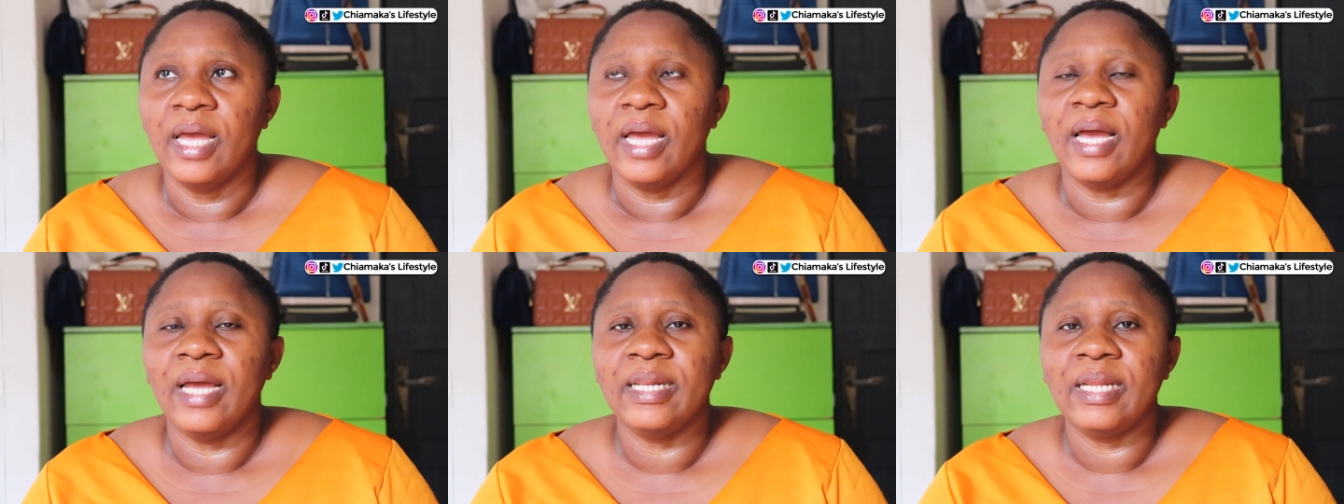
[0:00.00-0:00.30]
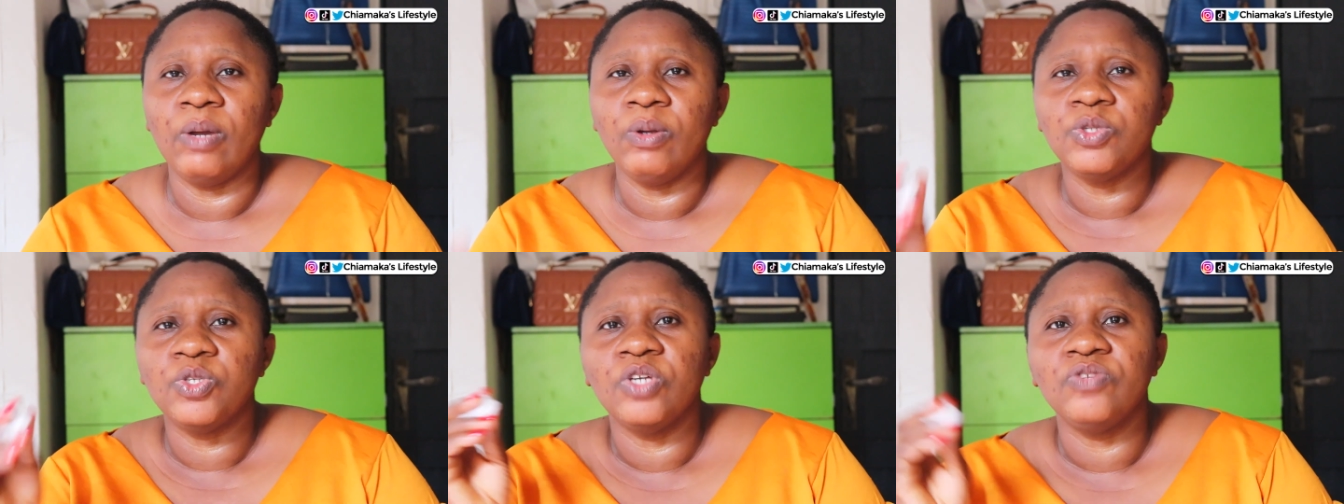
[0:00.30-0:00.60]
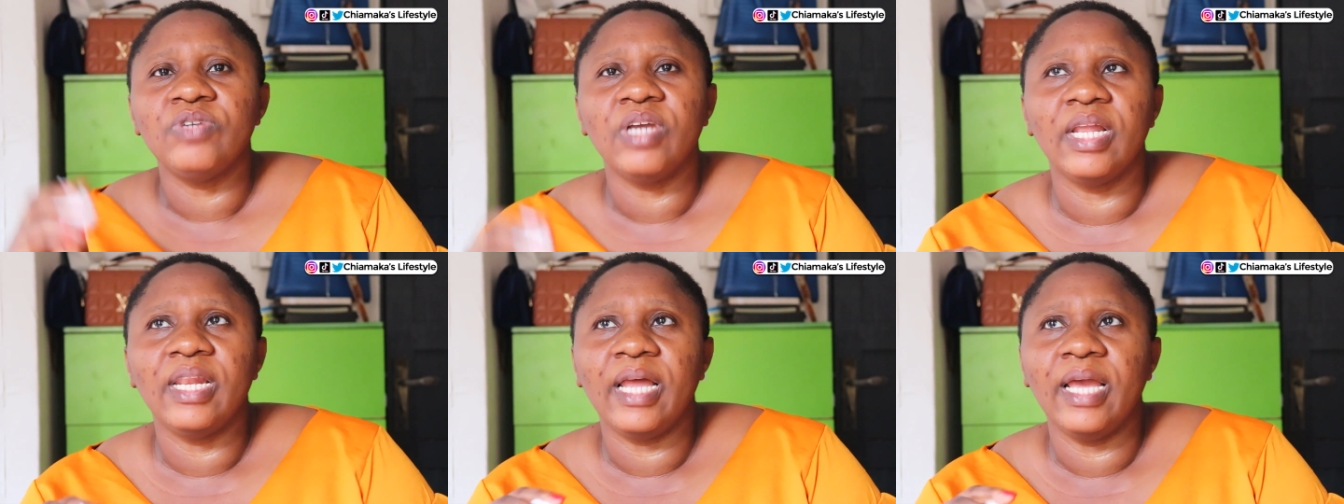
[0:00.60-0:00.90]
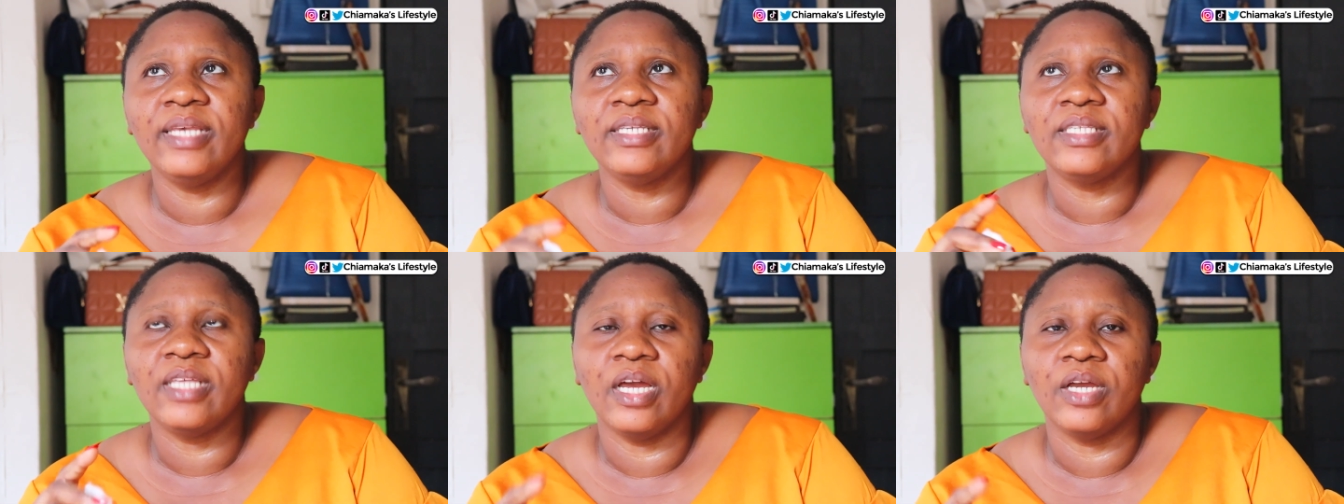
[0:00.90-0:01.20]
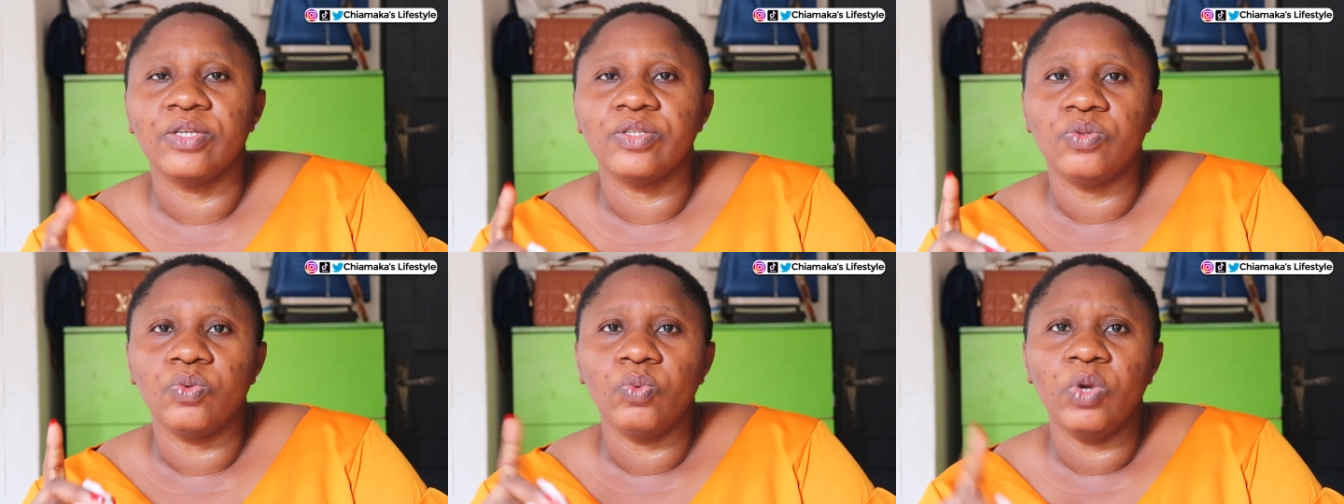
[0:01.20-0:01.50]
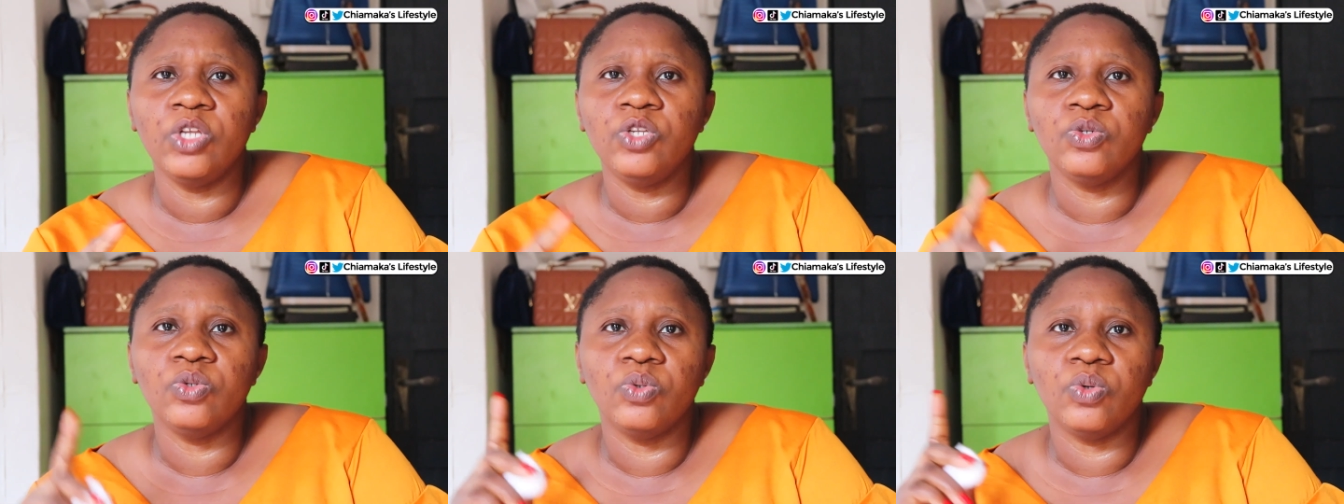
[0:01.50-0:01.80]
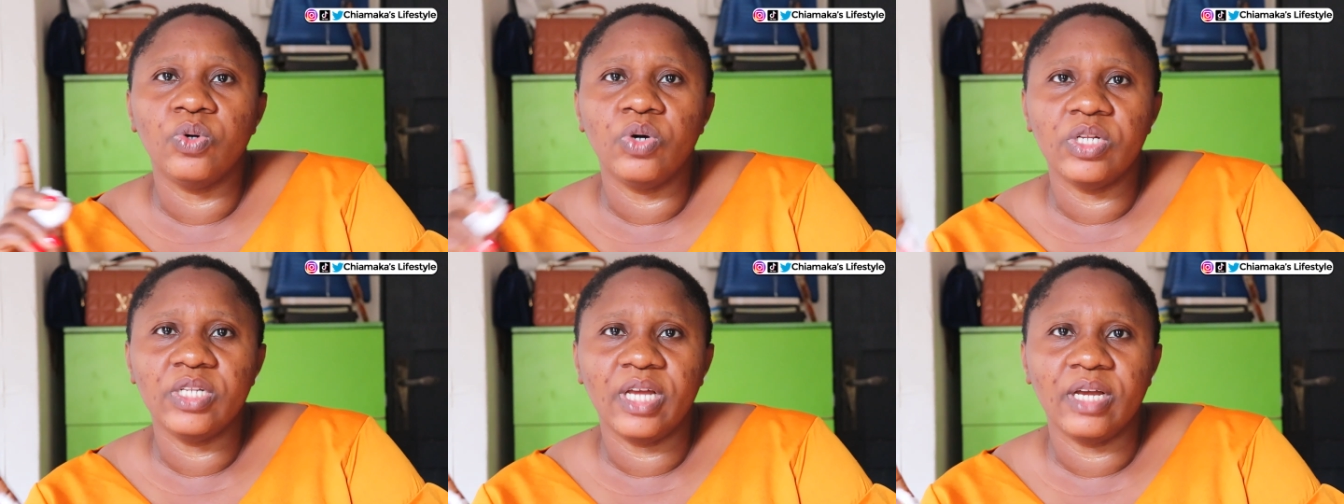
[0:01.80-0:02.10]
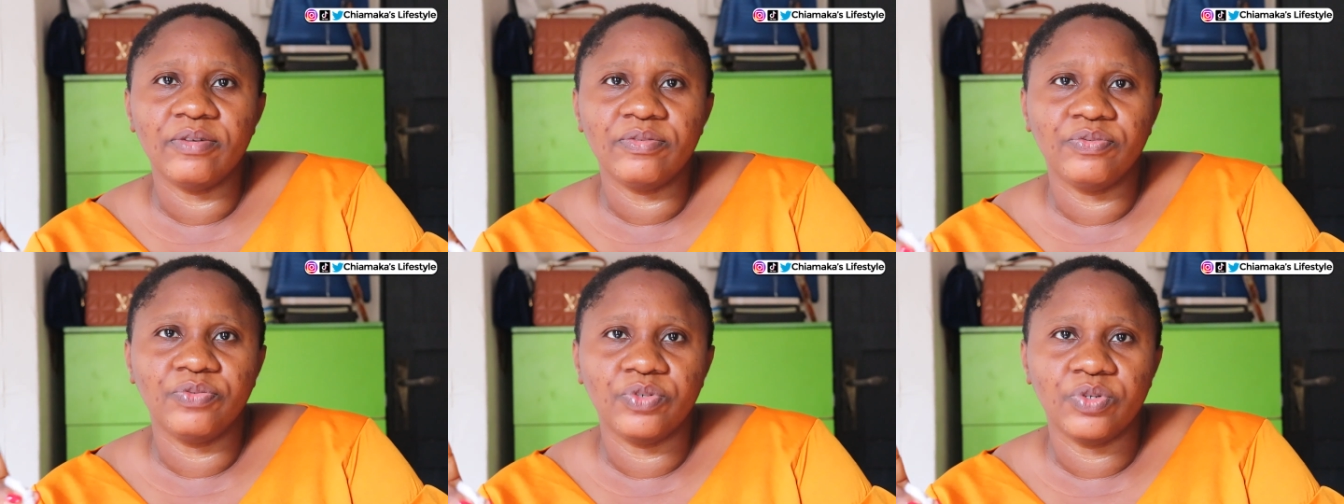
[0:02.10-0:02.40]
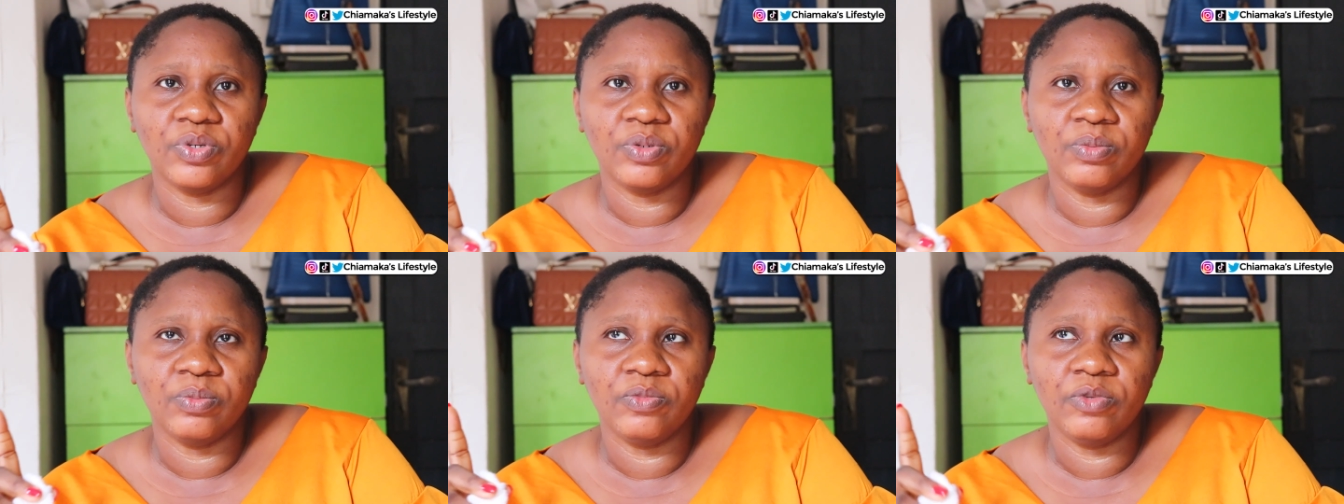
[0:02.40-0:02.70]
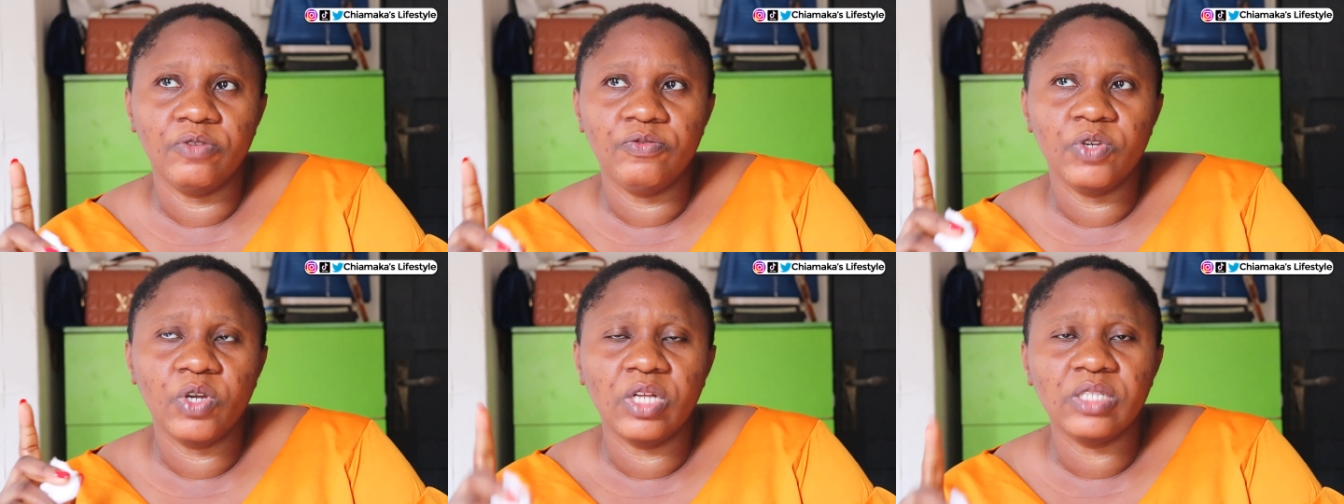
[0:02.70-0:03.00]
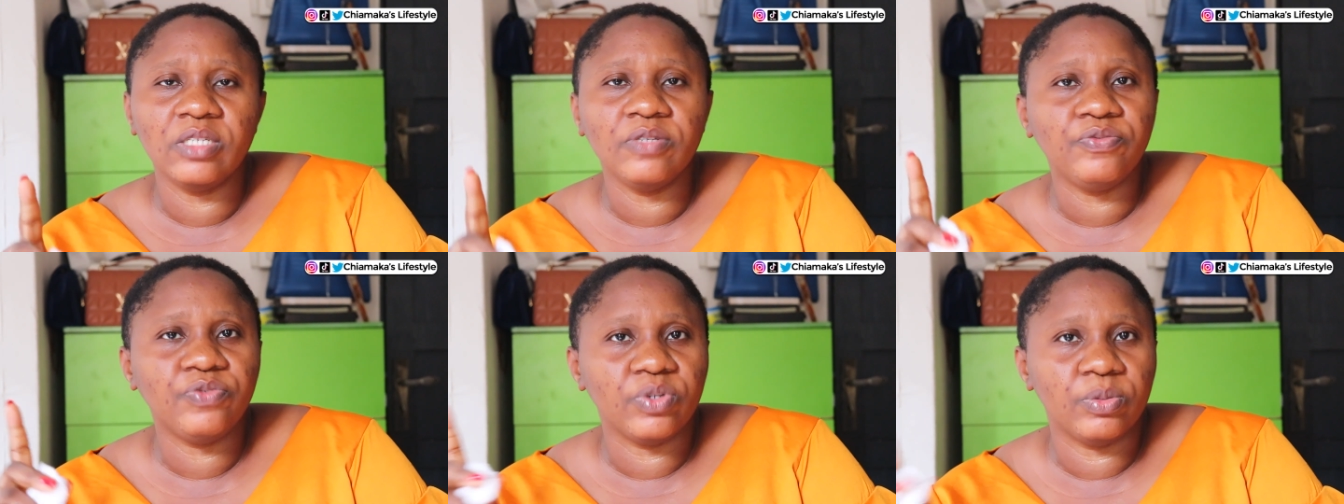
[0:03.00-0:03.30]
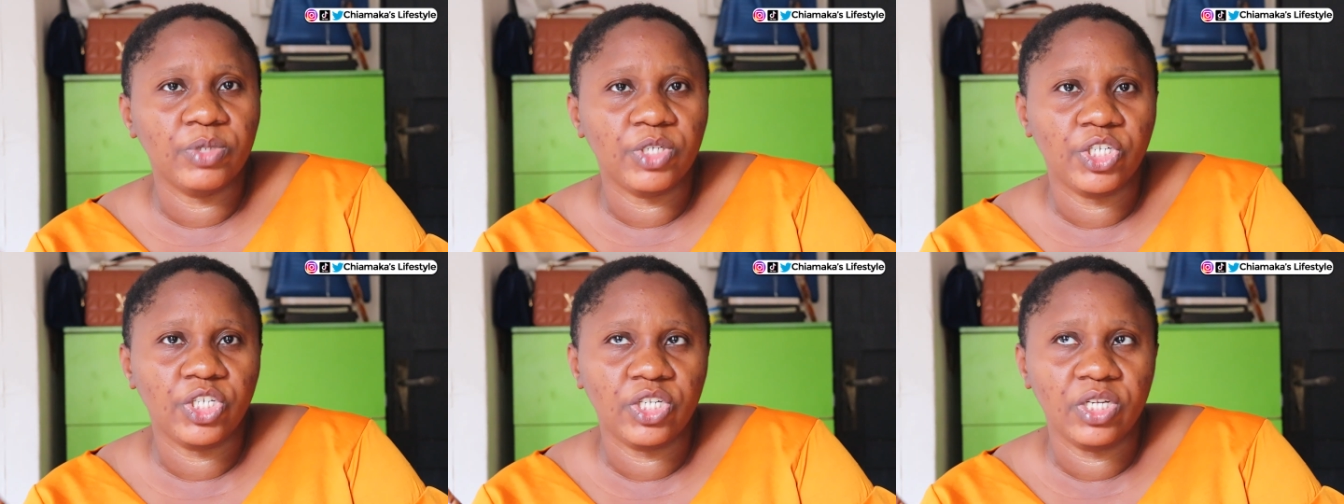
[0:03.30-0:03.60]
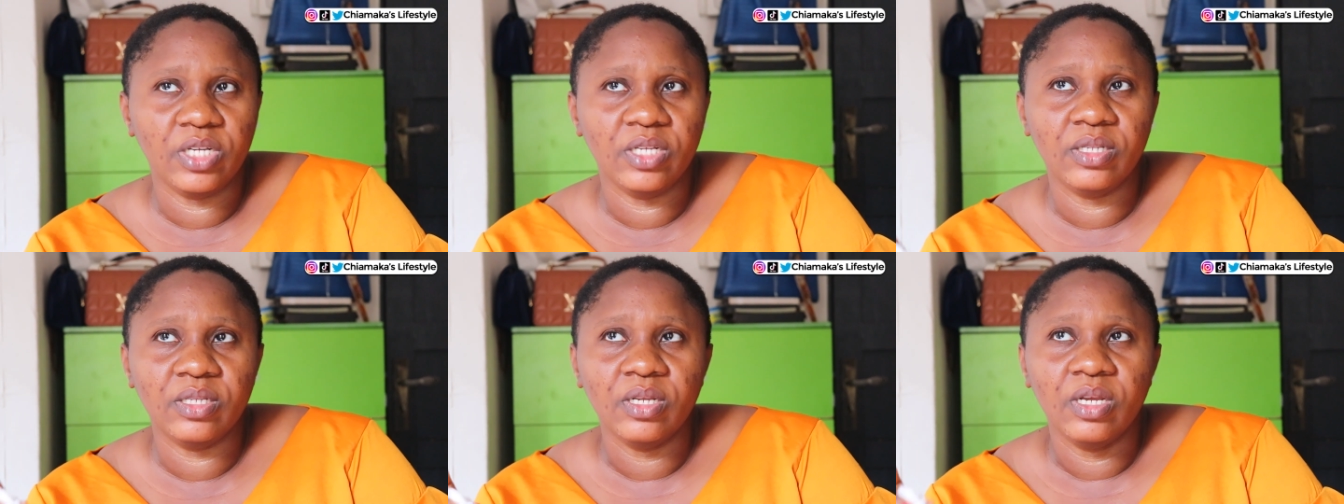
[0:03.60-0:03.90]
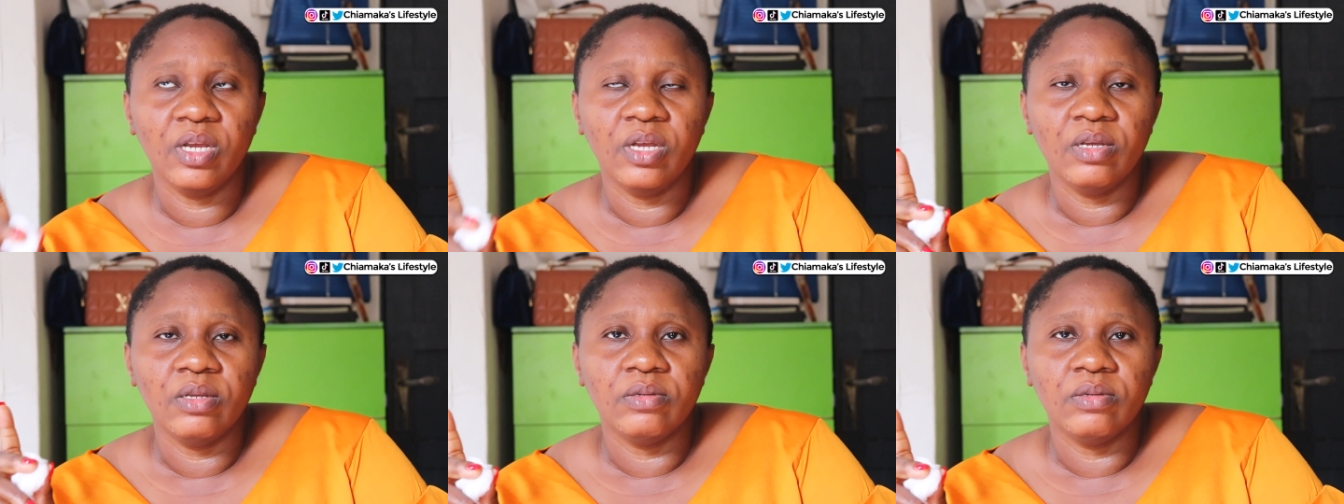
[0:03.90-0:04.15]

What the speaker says: and I also realized that when you order from, if you order from Shein,